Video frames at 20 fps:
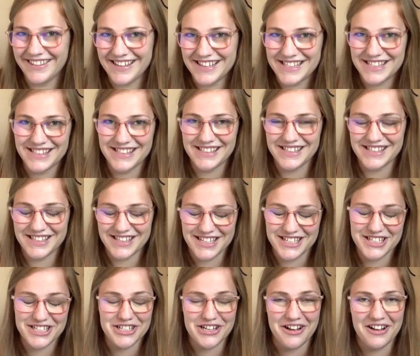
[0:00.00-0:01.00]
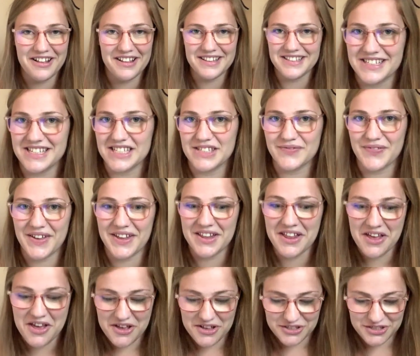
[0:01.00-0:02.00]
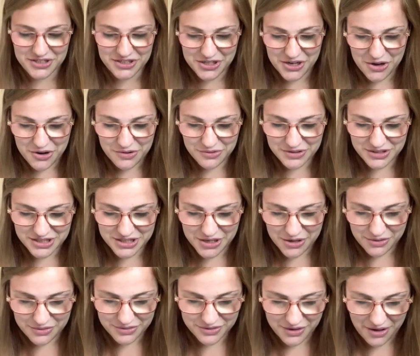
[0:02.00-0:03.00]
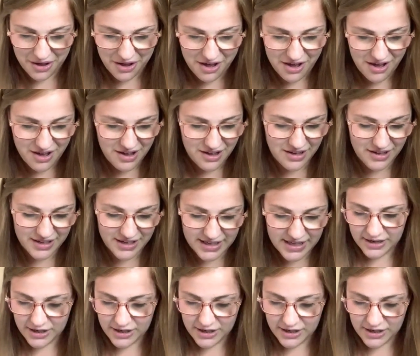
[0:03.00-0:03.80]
this this shawl just felt so so long.